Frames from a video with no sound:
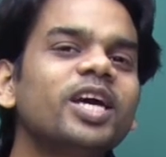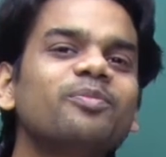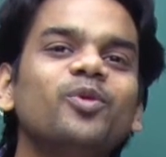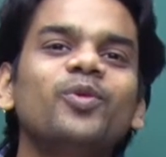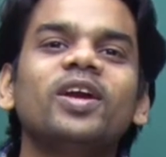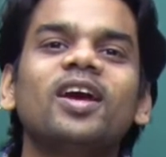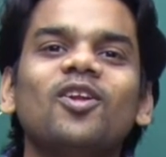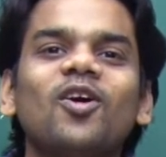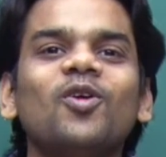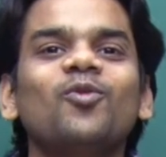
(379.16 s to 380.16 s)
they are moving
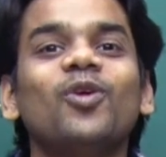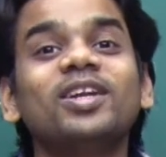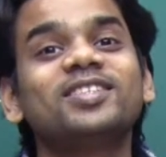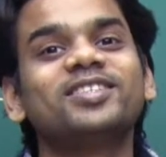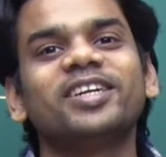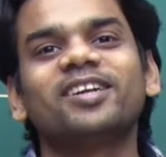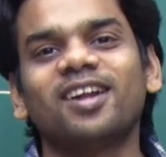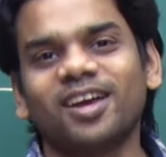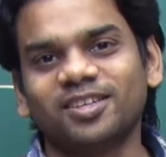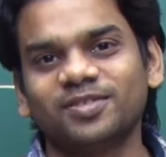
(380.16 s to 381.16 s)
along one straight
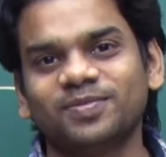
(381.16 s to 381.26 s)
line,